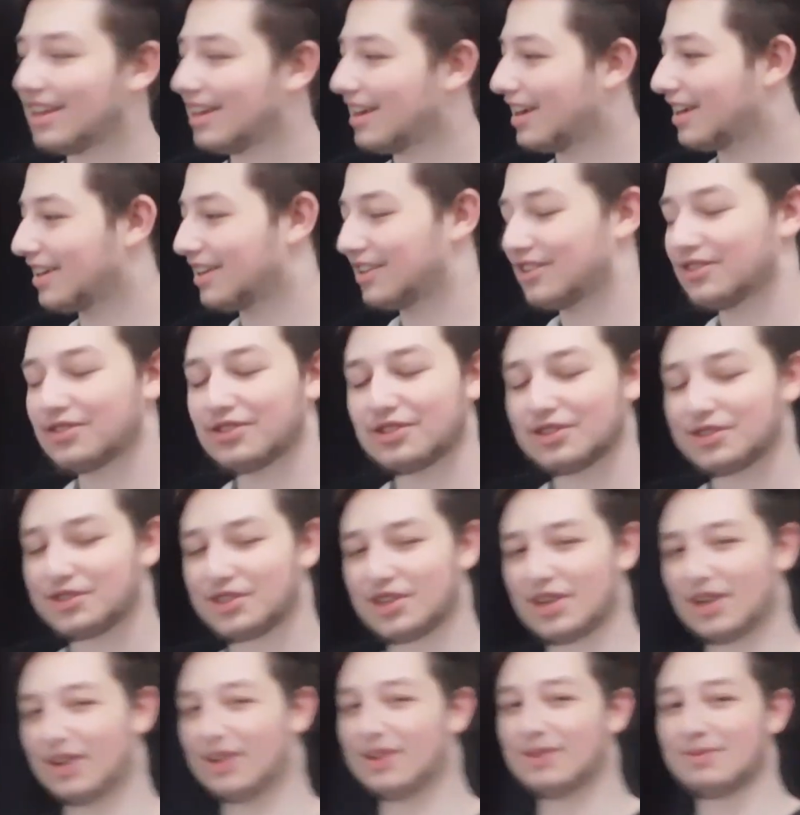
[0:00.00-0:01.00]
And I know I
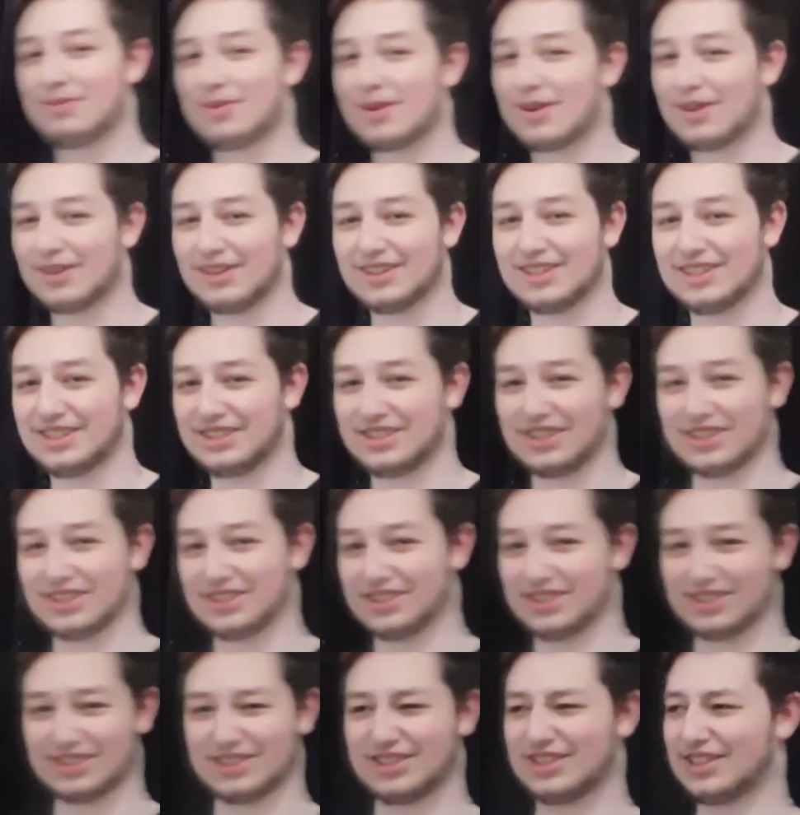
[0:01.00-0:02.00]
should, probably should
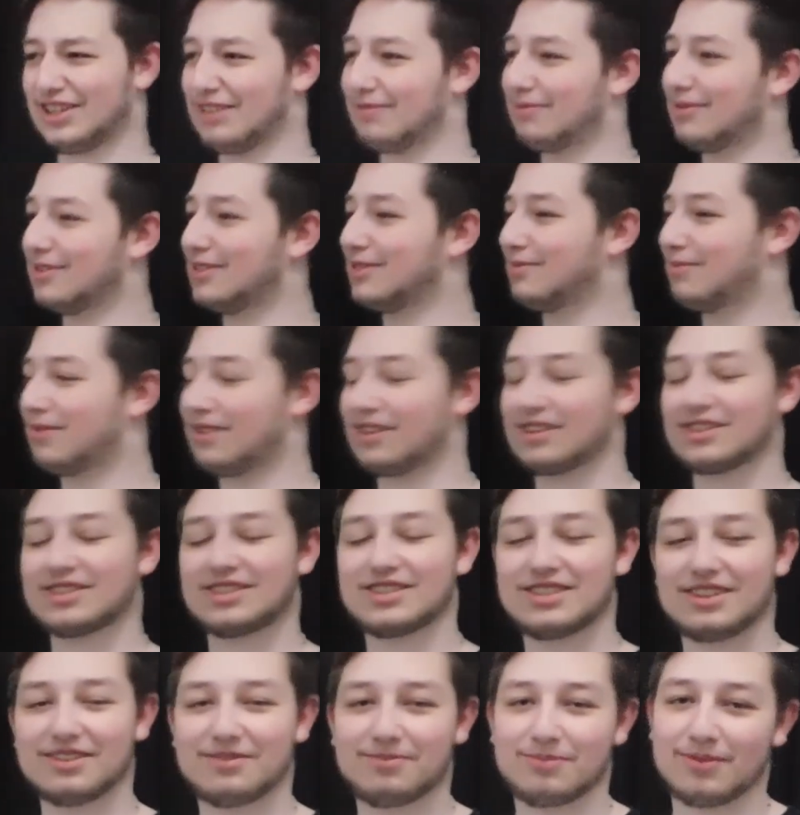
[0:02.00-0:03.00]
just shameless plug
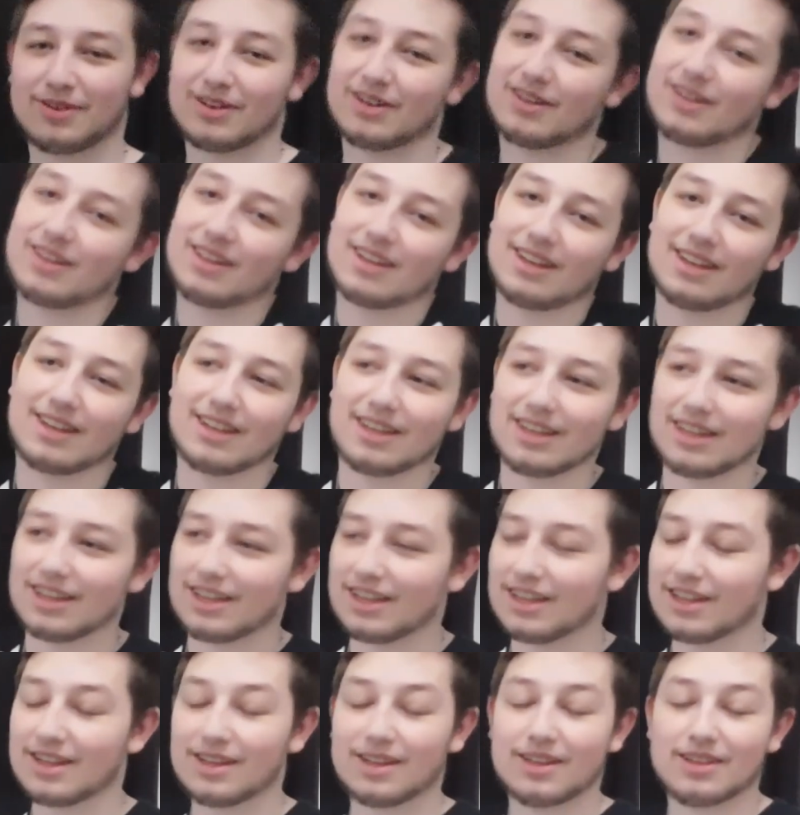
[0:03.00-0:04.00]
stuff, but
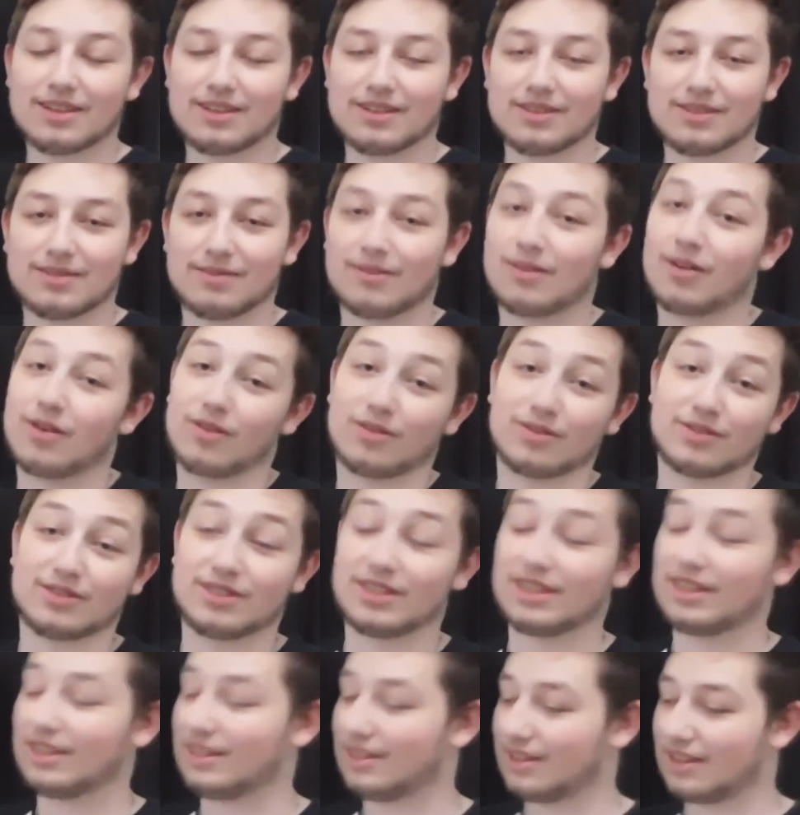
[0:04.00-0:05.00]

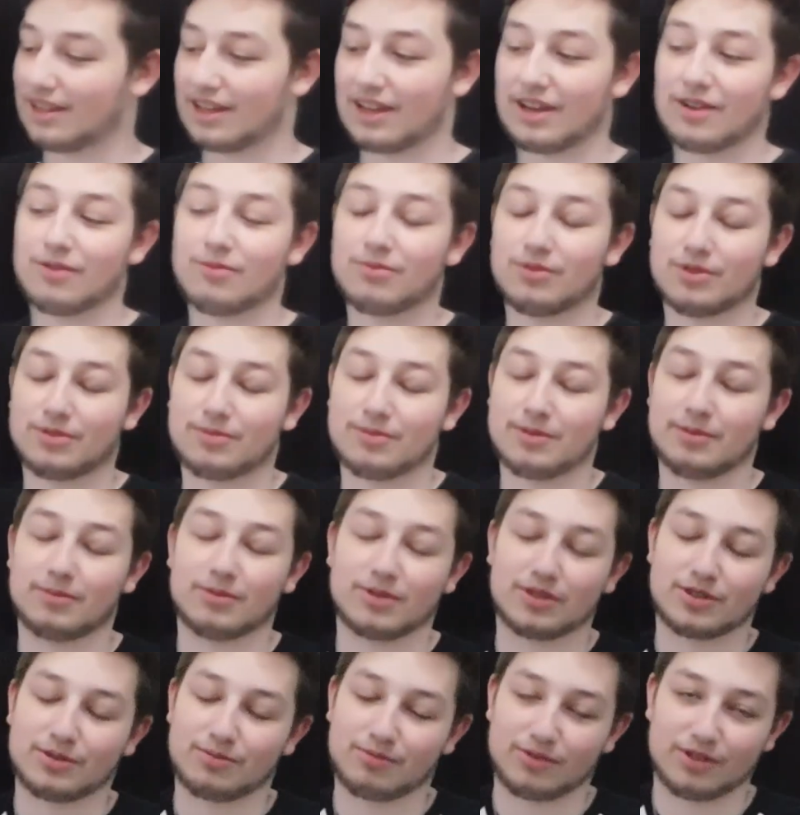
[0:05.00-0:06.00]
honestly, the help would be
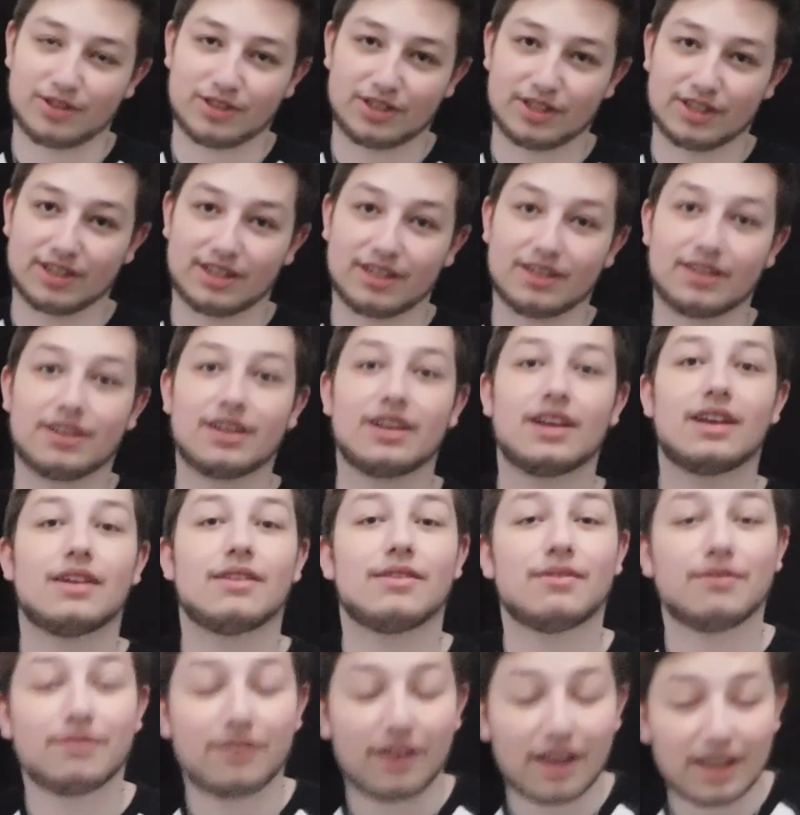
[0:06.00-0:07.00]
much appreciated.
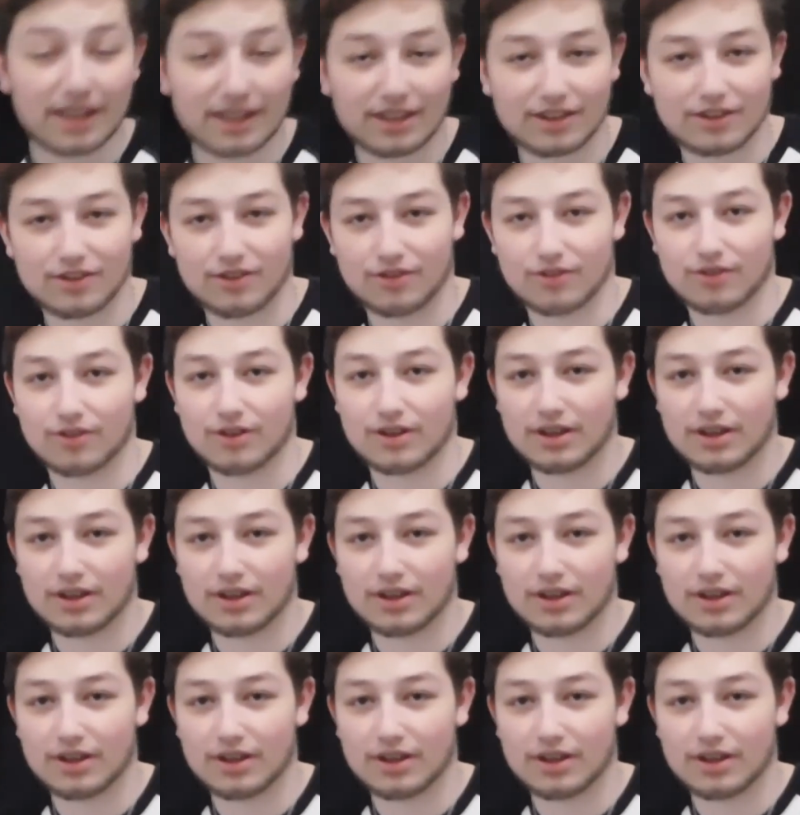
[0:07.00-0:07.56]
Thank you.